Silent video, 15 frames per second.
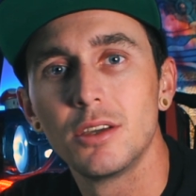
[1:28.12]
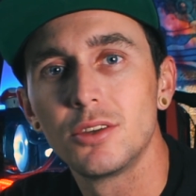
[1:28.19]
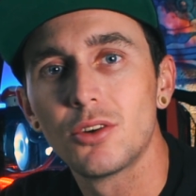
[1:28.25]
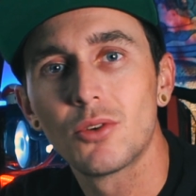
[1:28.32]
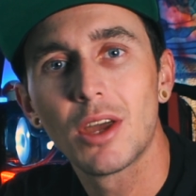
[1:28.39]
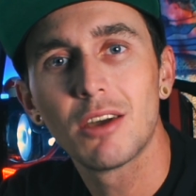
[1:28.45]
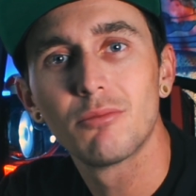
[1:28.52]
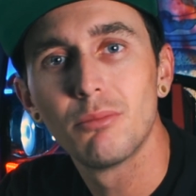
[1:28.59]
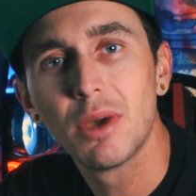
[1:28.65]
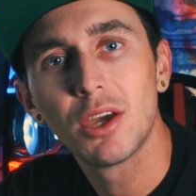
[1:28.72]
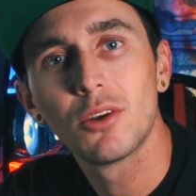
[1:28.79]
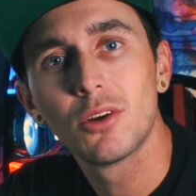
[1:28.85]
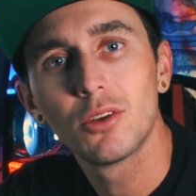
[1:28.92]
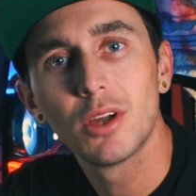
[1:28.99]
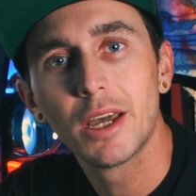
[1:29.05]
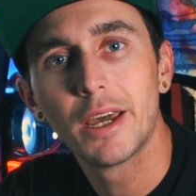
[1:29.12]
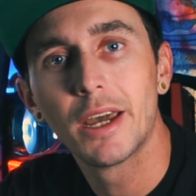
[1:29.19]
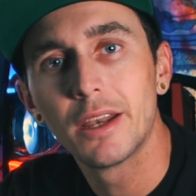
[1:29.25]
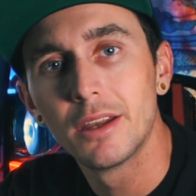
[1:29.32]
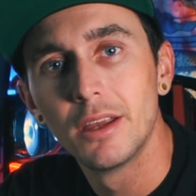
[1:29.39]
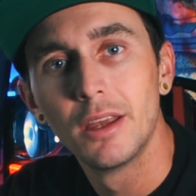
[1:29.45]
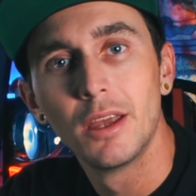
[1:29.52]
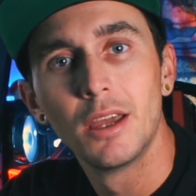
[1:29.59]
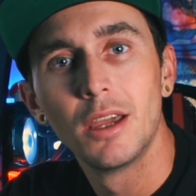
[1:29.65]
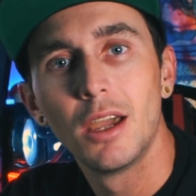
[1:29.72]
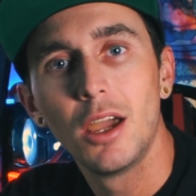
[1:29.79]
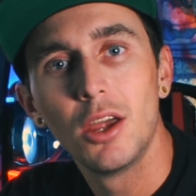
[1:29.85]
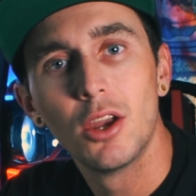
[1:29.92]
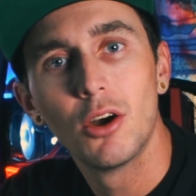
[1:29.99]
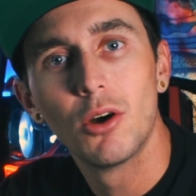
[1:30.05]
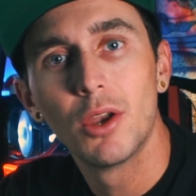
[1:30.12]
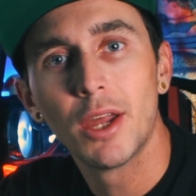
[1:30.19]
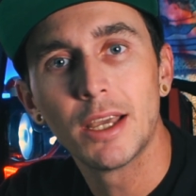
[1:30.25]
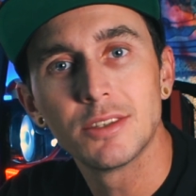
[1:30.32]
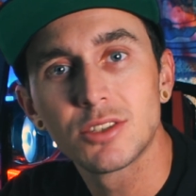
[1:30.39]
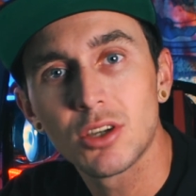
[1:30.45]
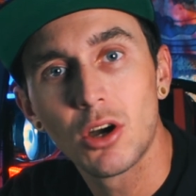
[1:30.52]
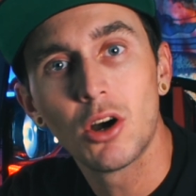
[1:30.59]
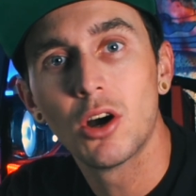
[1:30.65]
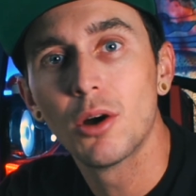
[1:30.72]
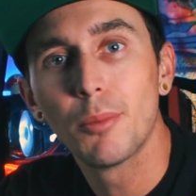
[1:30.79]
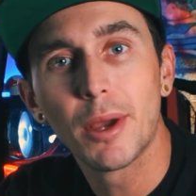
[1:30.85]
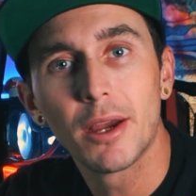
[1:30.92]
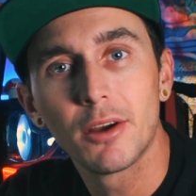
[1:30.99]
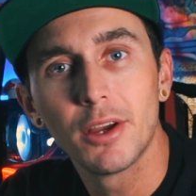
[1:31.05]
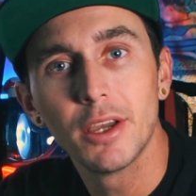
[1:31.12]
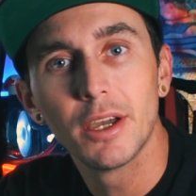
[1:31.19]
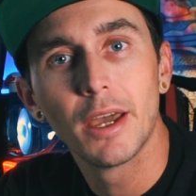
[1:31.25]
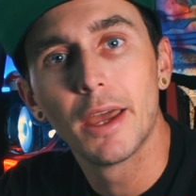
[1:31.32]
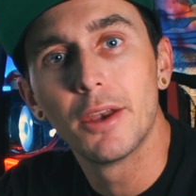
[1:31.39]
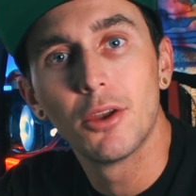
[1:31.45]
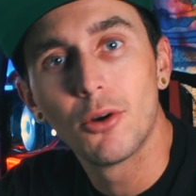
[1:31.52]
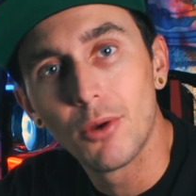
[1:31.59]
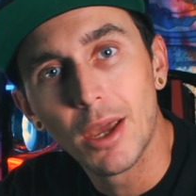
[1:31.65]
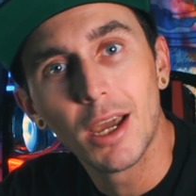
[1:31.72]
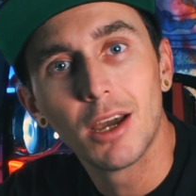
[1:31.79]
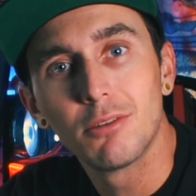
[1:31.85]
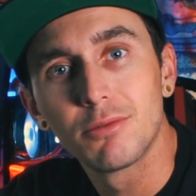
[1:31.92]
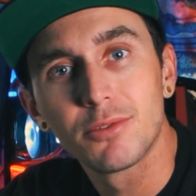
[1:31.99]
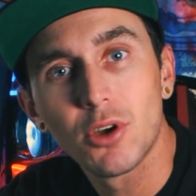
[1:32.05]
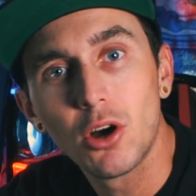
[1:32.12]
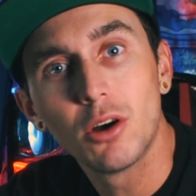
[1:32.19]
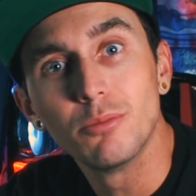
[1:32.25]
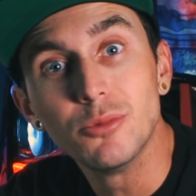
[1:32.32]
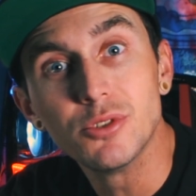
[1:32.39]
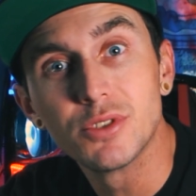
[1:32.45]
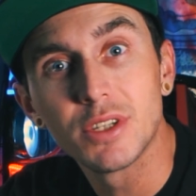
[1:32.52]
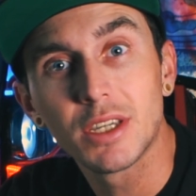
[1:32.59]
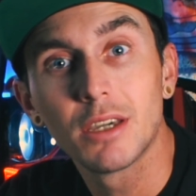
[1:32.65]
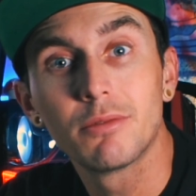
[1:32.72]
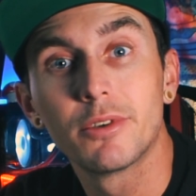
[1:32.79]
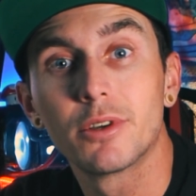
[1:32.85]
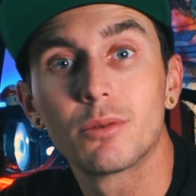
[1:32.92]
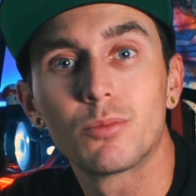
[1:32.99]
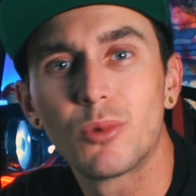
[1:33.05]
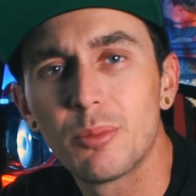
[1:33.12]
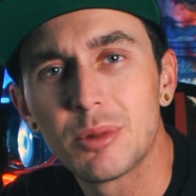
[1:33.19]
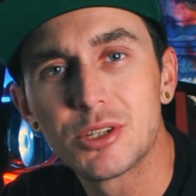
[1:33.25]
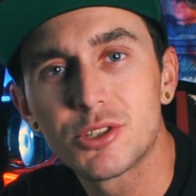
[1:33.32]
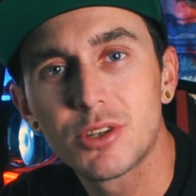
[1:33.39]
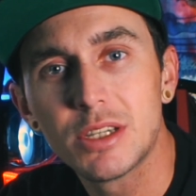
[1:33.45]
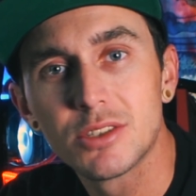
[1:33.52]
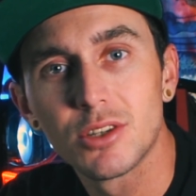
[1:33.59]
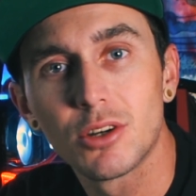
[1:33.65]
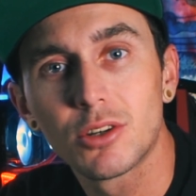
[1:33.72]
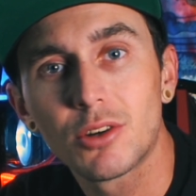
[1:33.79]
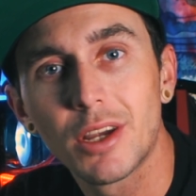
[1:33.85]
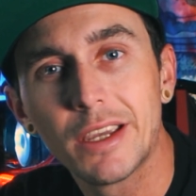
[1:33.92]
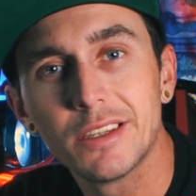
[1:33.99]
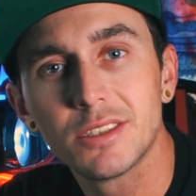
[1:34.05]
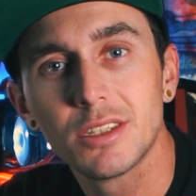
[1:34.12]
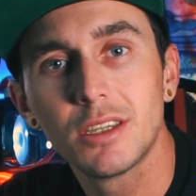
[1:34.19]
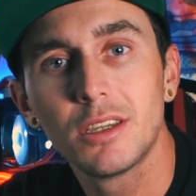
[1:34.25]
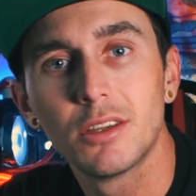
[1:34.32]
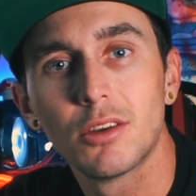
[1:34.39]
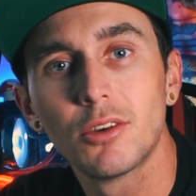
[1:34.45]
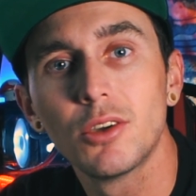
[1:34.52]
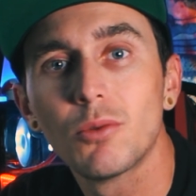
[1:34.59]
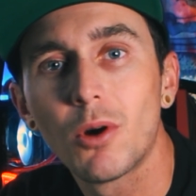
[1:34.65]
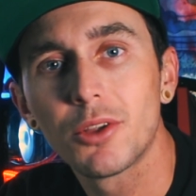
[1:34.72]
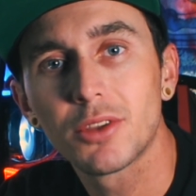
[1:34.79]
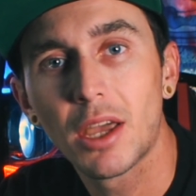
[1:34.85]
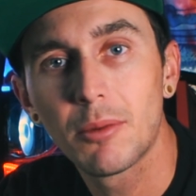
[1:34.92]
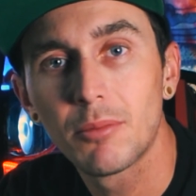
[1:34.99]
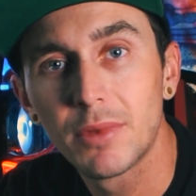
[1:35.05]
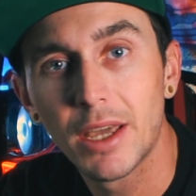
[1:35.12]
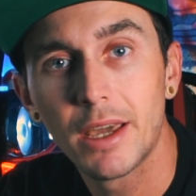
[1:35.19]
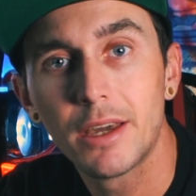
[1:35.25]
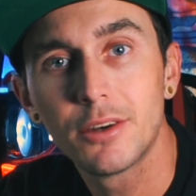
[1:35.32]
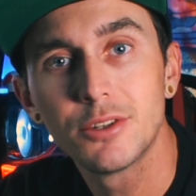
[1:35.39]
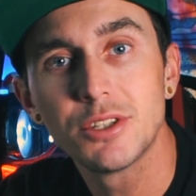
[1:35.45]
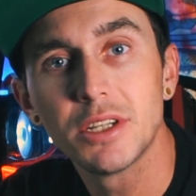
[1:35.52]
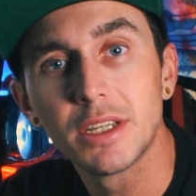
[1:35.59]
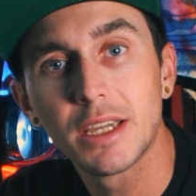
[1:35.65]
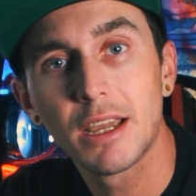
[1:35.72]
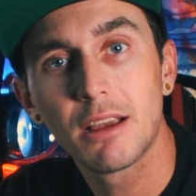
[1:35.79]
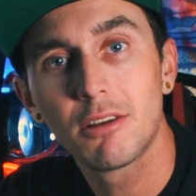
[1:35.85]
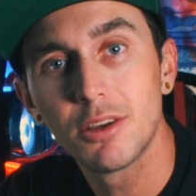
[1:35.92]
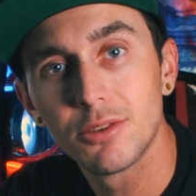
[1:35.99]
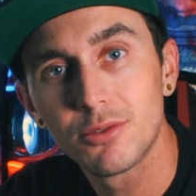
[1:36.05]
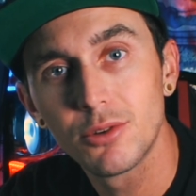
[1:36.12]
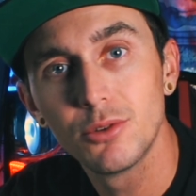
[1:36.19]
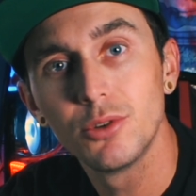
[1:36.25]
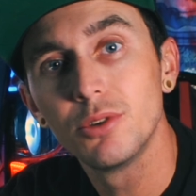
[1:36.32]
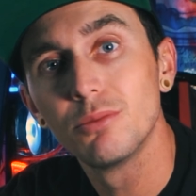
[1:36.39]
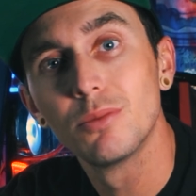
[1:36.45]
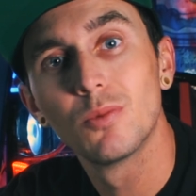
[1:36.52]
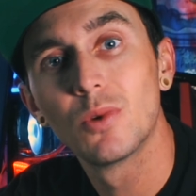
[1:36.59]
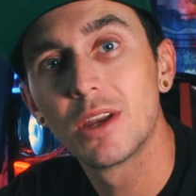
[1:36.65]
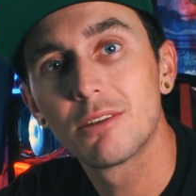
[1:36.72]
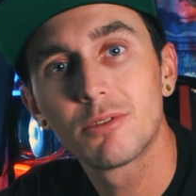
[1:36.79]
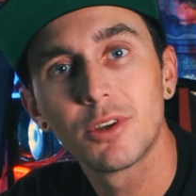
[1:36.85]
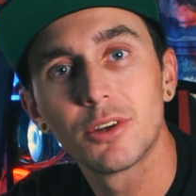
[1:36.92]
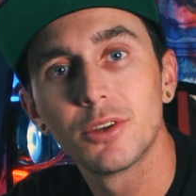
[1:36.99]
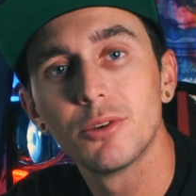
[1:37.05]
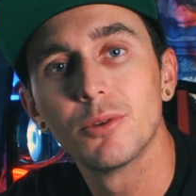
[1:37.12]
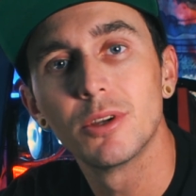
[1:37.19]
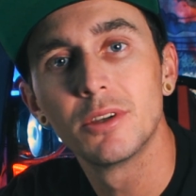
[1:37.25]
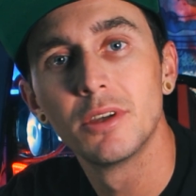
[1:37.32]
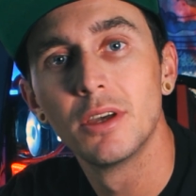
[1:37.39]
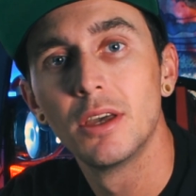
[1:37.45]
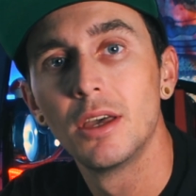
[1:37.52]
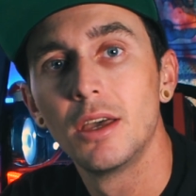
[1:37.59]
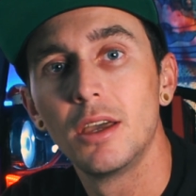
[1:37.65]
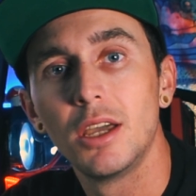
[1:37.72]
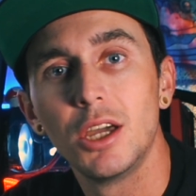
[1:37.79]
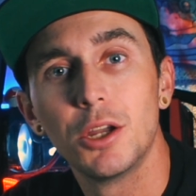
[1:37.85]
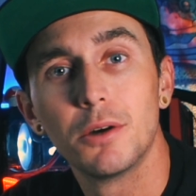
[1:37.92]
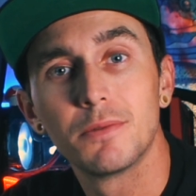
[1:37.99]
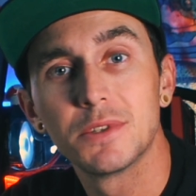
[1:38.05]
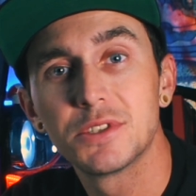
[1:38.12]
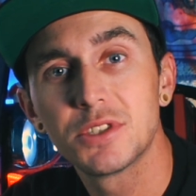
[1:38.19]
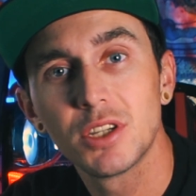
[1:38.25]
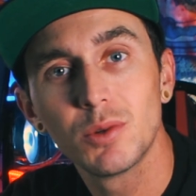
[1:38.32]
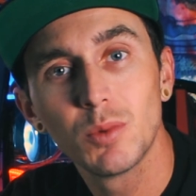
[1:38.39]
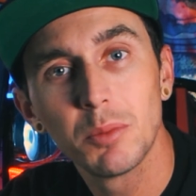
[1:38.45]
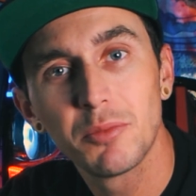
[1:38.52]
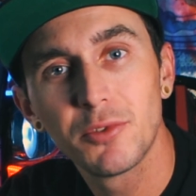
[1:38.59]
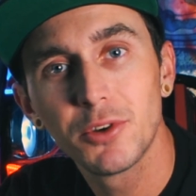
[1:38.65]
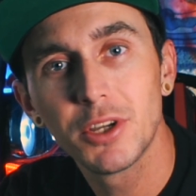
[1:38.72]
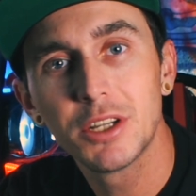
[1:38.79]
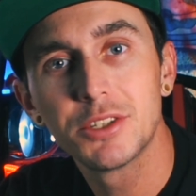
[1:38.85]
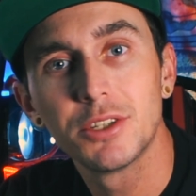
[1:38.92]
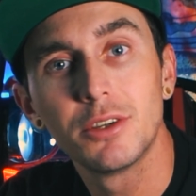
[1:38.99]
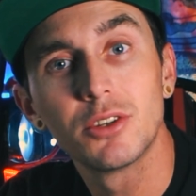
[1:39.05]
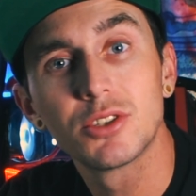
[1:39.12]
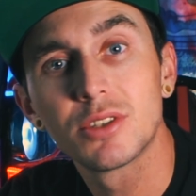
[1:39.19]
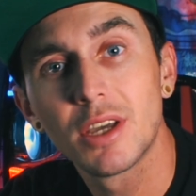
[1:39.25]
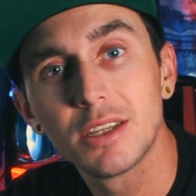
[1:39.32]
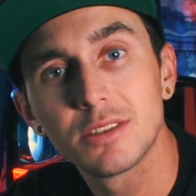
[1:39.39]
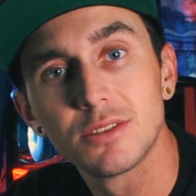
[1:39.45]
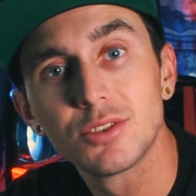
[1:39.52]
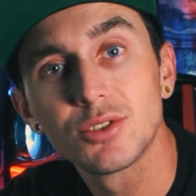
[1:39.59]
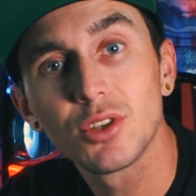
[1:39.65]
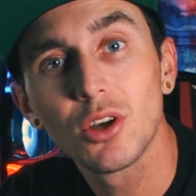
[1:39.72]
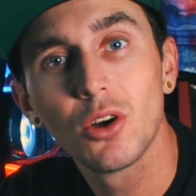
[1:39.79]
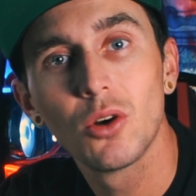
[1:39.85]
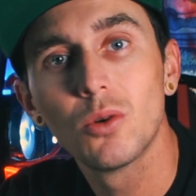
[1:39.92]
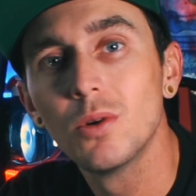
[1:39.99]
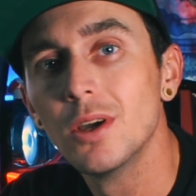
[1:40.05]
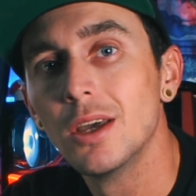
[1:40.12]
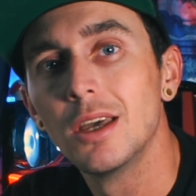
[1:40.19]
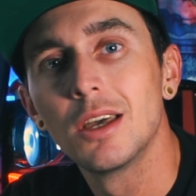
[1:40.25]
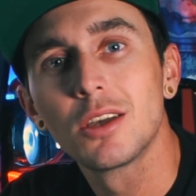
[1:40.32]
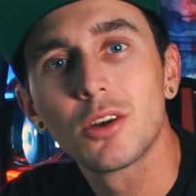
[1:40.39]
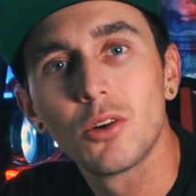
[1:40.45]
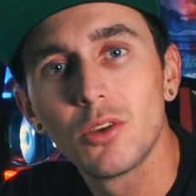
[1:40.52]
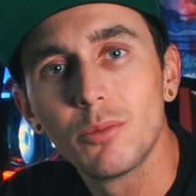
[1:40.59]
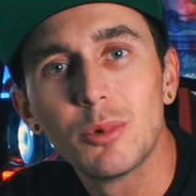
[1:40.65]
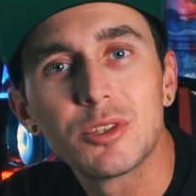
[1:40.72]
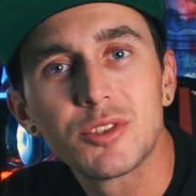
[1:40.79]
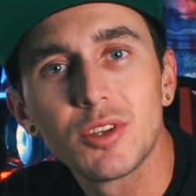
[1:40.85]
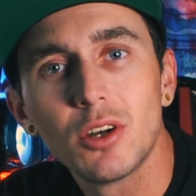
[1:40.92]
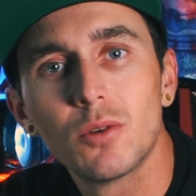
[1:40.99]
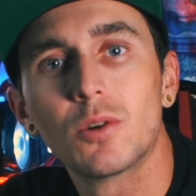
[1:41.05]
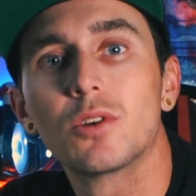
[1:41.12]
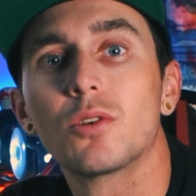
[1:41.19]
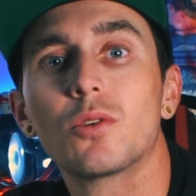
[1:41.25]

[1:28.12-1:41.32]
Don't have metal at, you know, a nice calm area, and don't have calm music if you're ripping trees all crazy. You know, you want that energy to carry through whatever you're doing. You know, if it's Cinewhoop footage and you're nice and slow, go a little bit slower.